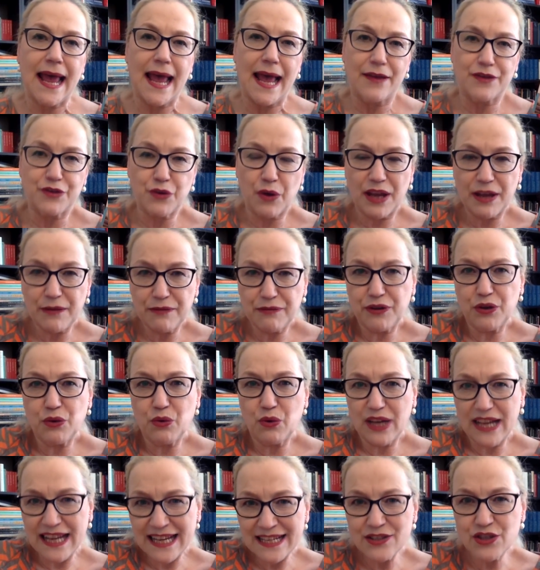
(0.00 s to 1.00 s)
So if
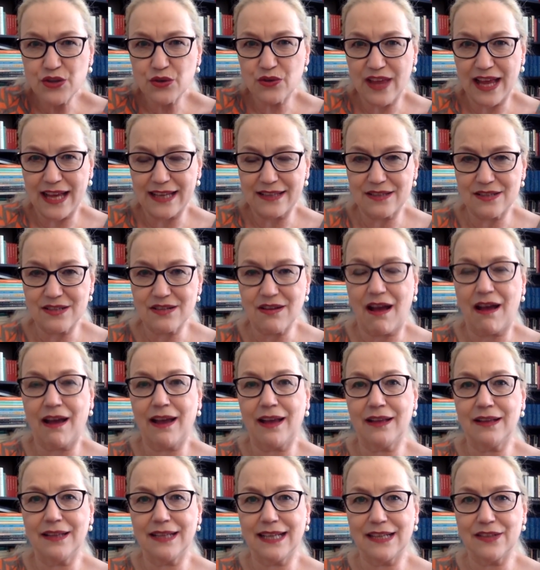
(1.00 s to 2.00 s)
you're into that
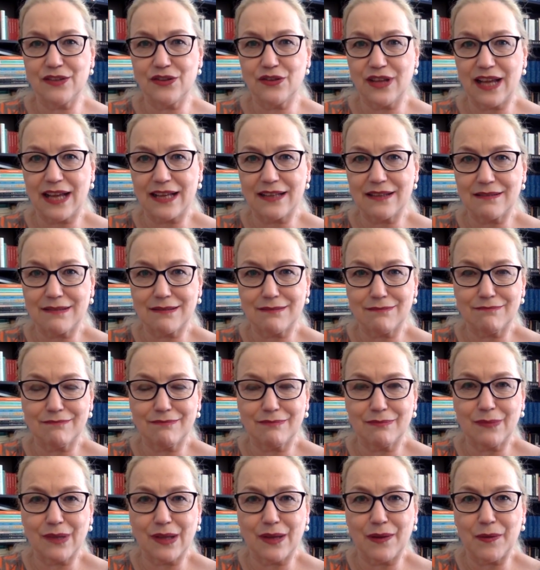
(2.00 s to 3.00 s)
style, into that
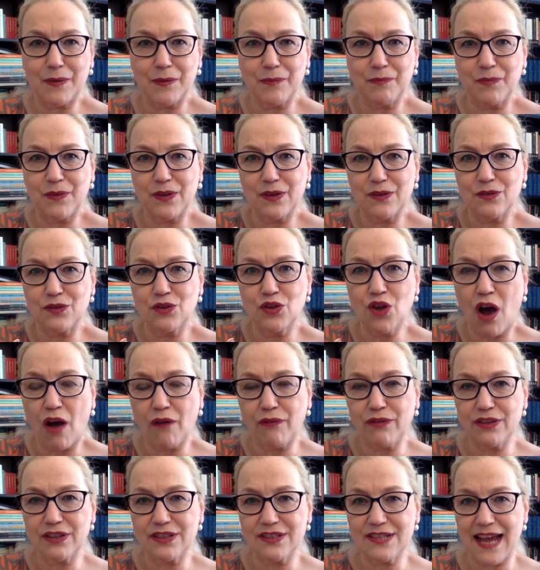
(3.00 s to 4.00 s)

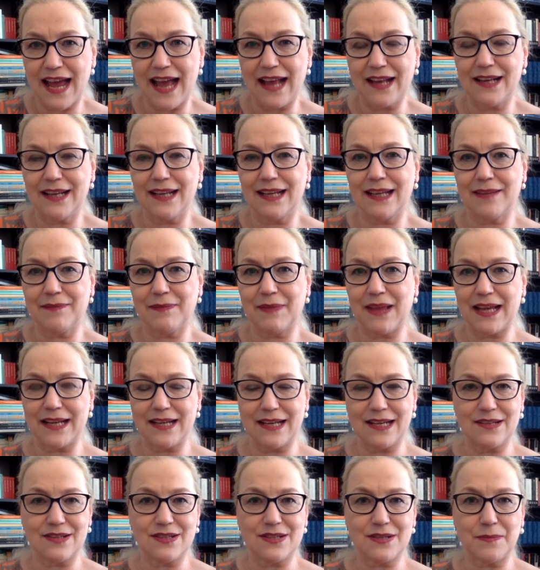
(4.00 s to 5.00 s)
novel telling, that
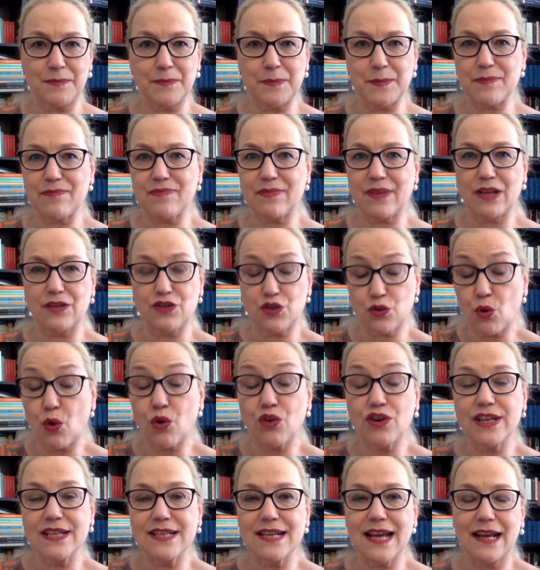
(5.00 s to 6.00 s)
is a
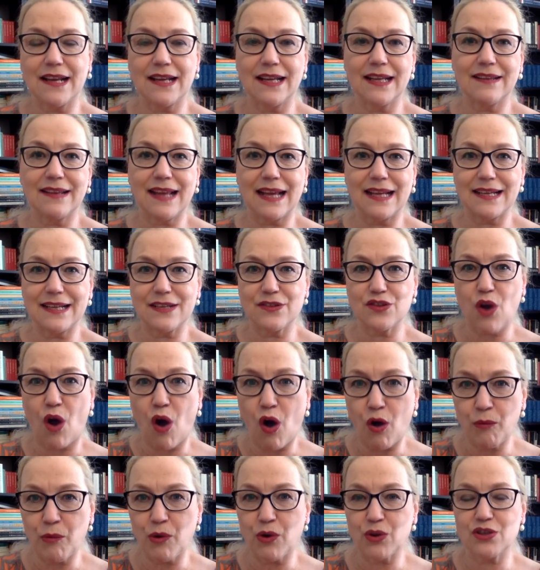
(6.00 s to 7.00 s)
storytelling that is
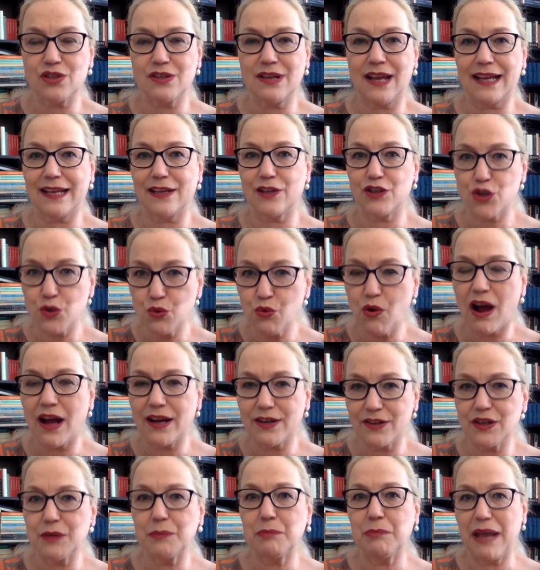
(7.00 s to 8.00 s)
almost like a
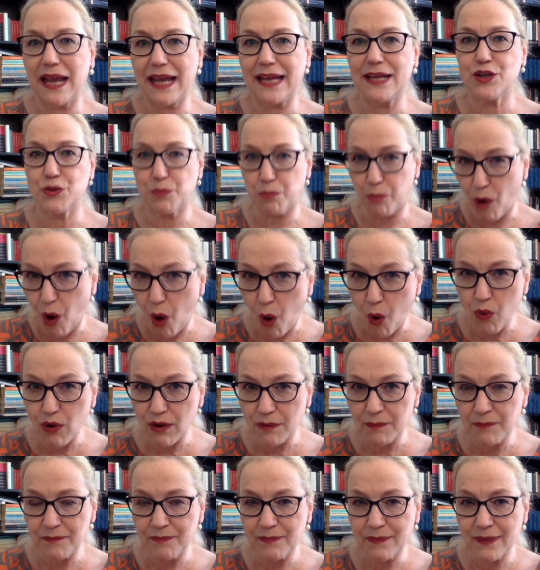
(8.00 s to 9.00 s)
200-page
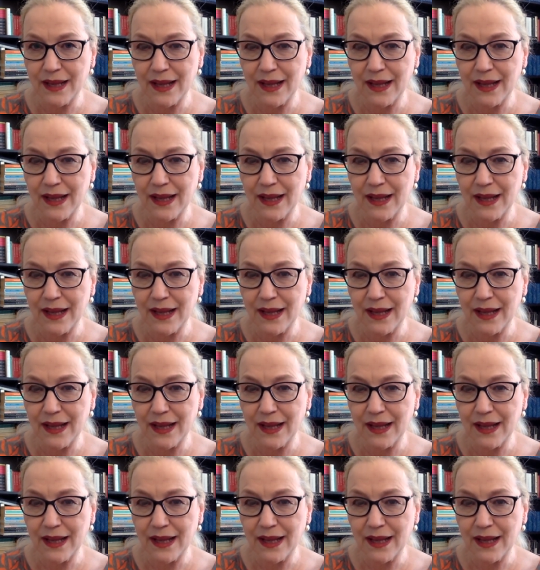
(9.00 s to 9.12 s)
poem,